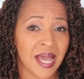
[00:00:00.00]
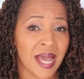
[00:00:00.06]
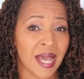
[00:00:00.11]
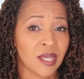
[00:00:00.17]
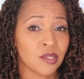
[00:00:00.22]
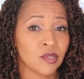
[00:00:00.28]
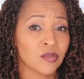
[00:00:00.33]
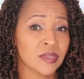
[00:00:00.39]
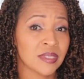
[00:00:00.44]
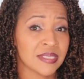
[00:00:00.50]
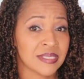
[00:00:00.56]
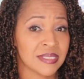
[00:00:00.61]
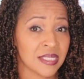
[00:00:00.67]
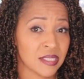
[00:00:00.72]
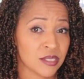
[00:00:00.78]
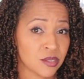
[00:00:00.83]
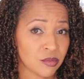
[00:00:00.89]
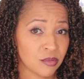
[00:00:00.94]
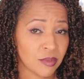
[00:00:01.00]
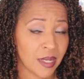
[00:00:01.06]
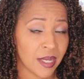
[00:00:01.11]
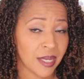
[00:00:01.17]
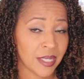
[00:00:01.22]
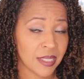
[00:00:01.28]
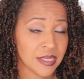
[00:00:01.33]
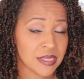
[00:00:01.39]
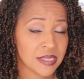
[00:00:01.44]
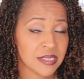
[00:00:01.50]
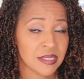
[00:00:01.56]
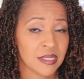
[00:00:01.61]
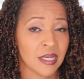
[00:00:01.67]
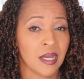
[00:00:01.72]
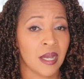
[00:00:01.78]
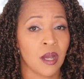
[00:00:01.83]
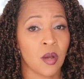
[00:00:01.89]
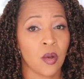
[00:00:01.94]
how you accessorize,
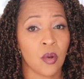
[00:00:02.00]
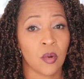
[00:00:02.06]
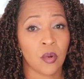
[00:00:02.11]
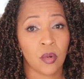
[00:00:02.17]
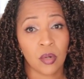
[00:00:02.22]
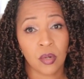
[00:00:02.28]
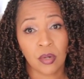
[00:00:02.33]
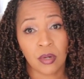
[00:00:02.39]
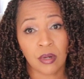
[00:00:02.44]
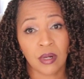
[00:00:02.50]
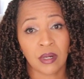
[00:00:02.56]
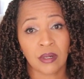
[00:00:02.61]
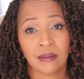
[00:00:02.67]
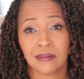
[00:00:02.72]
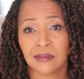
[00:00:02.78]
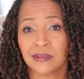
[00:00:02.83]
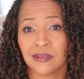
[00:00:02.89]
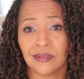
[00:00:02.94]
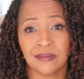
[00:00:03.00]
or